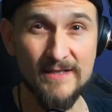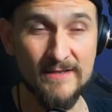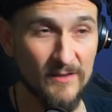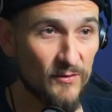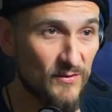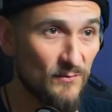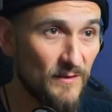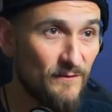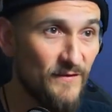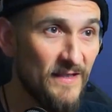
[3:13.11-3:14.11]
But as I just
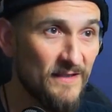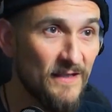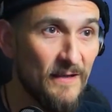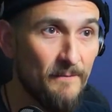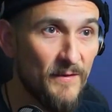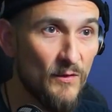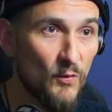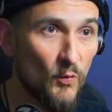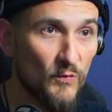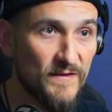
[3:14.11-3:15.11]
said, you can fish
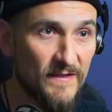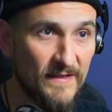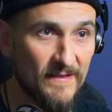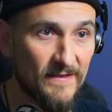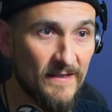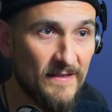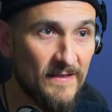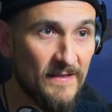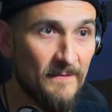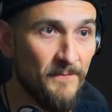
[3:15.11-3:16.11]
here just fine with the
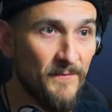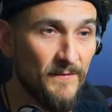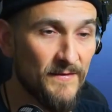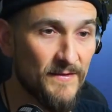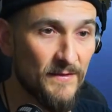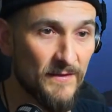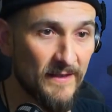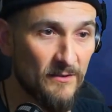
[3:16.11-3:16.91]
starter feeder setup.